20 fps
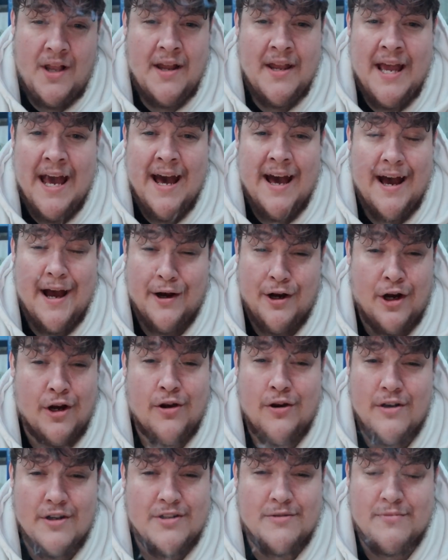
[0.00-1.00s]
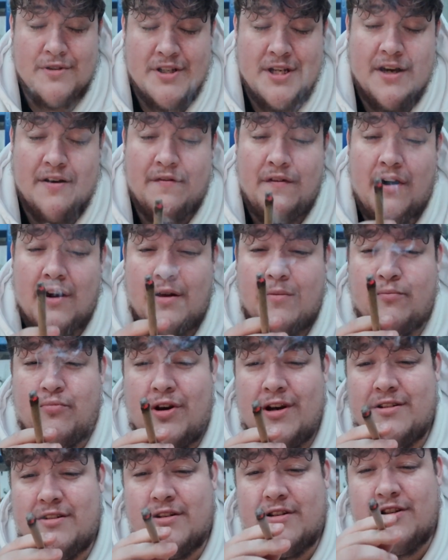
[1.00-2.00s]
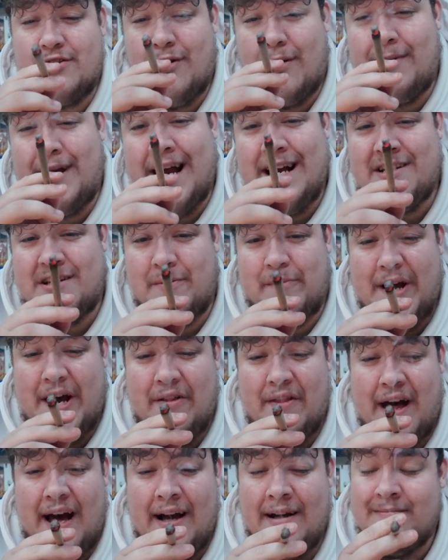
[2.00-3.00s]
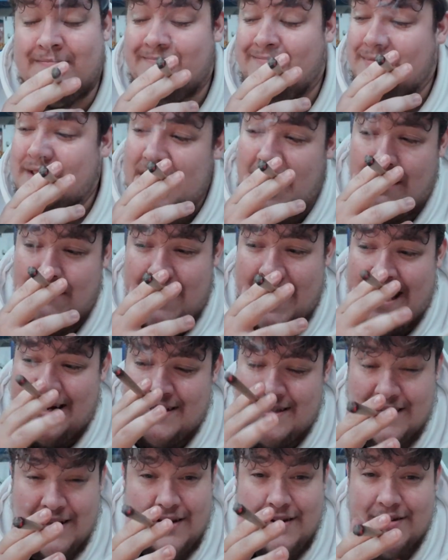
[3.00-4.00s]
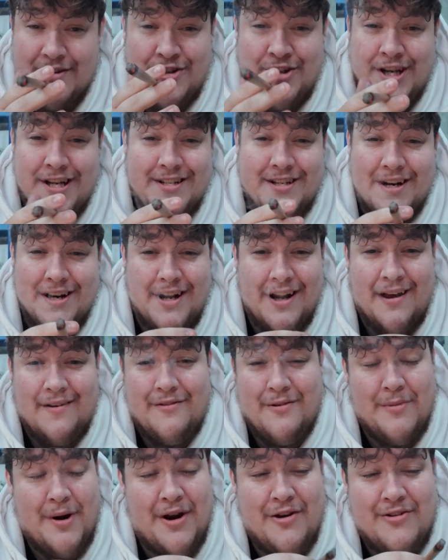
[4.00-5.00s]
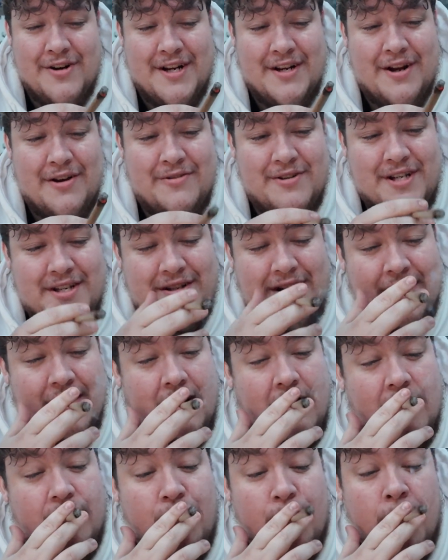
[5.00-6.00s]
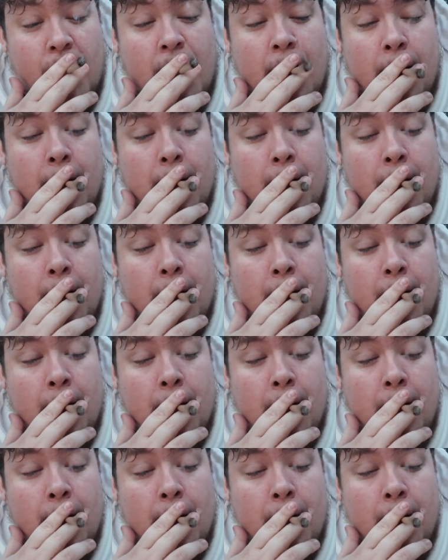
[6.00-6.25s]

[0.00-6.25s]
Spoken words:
Yeah, and I got her some sick fucking presents, so I'm gassed about that. I'm gassed that she's gonna love him. I already know she's gonna love him.